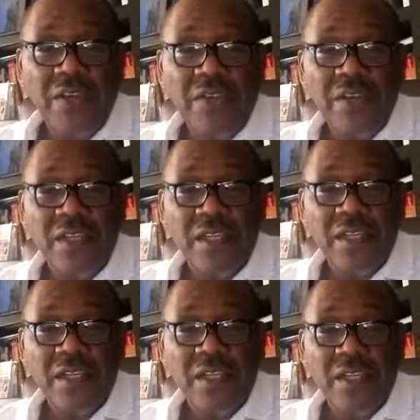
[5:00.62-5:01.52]
a
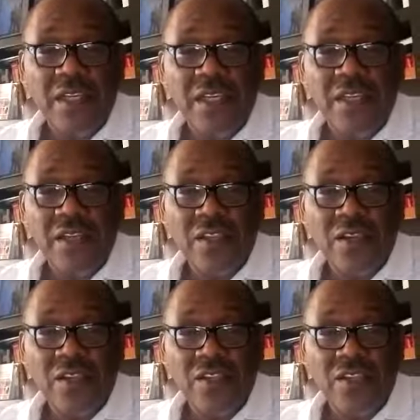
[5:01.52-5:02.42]
in other
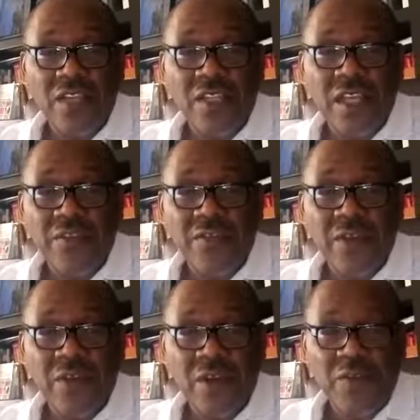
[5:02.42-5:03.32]
countries have
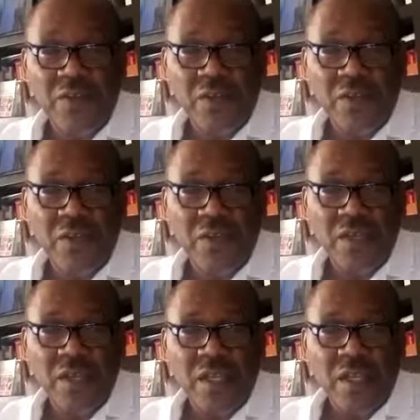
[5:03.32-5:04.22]
found out
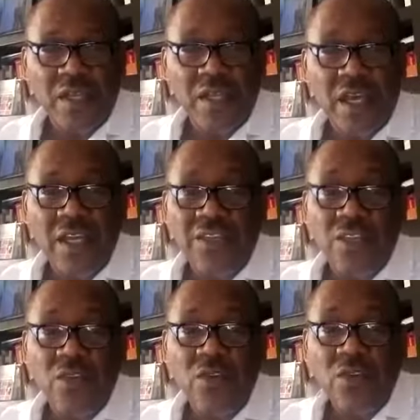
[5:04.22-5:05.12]
that
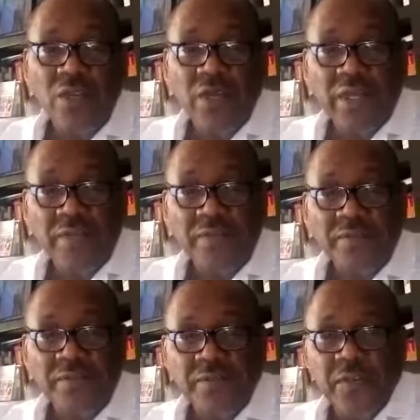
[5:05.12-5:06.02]
hydroxychloroquine,
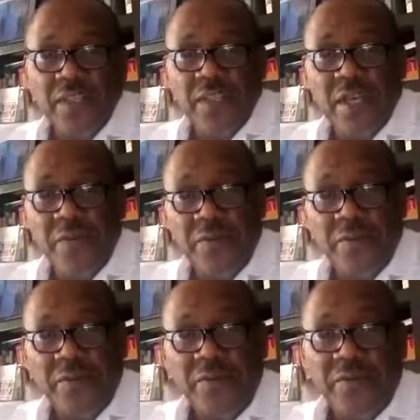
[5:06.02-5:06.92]
for example,
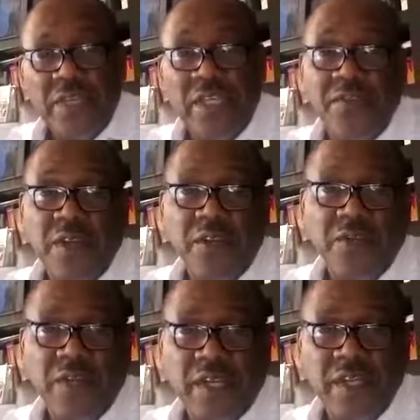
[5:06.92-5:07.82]
is very
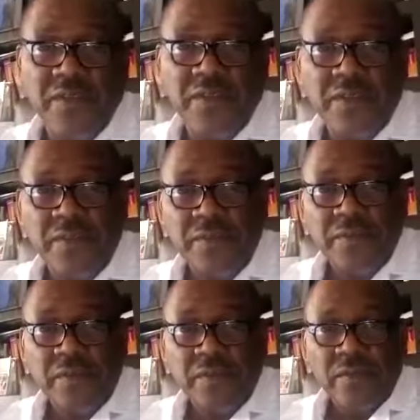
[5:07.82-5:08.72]
effective
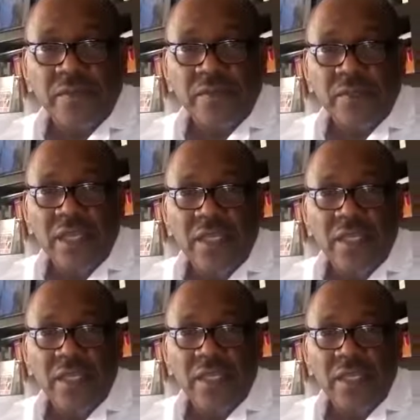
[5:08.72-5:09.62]

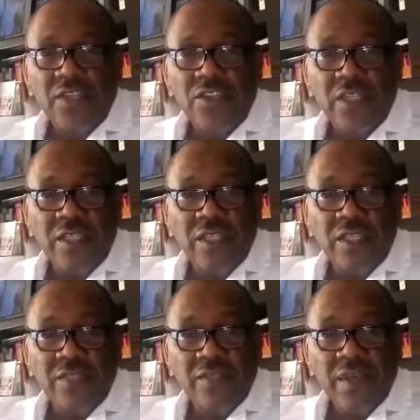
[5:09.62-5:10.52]
in treating
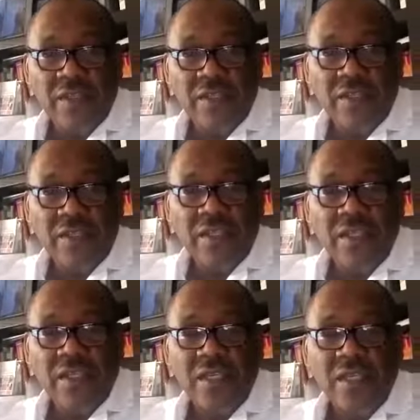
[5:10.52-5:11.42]
this virus.
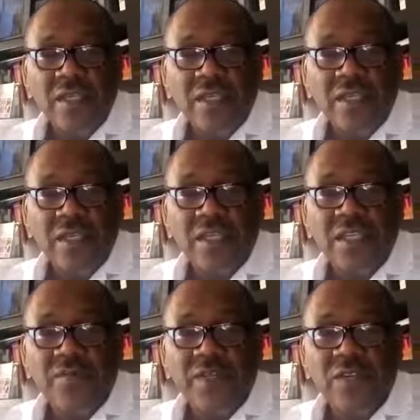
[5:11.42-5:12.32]
It
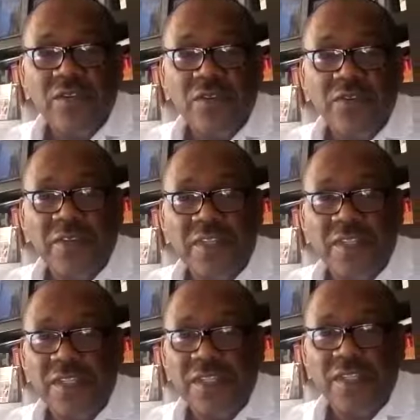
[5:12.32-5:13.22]
has been around for
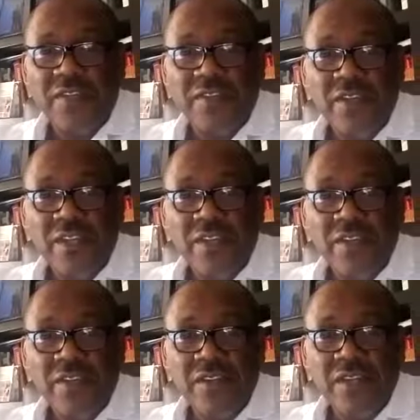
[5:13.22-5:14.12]
60, 70
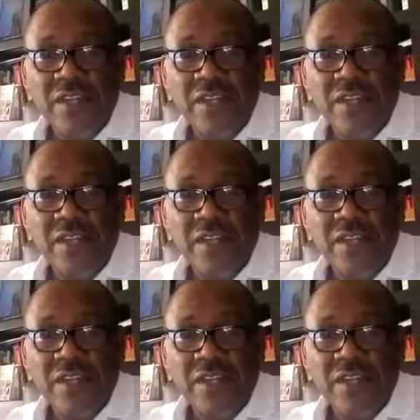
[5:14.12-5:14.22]
years.